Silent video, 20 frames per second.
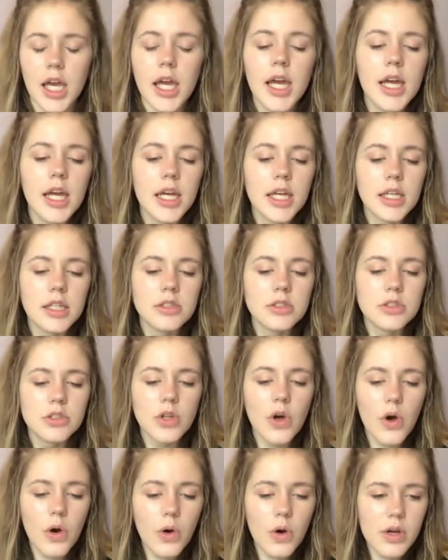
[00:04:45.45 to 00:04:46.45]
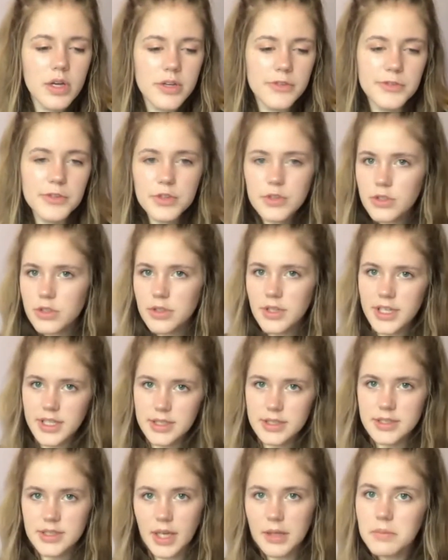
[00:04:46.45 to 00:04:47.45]
and so if you could
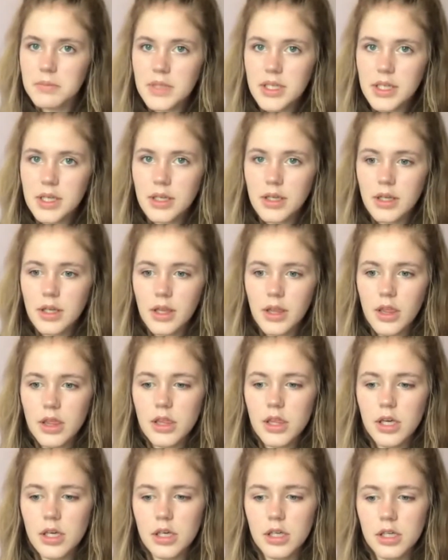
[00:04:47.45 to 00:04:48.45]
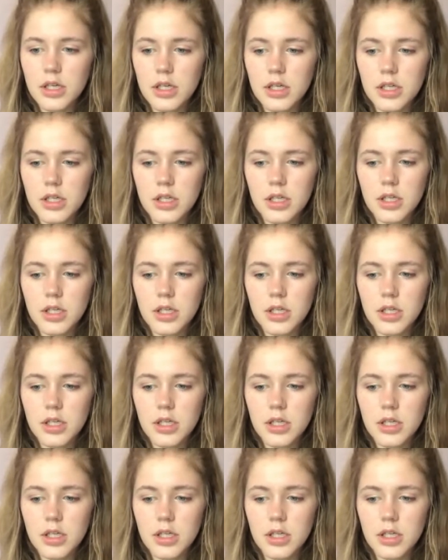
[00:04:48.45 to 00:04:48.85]
like send me the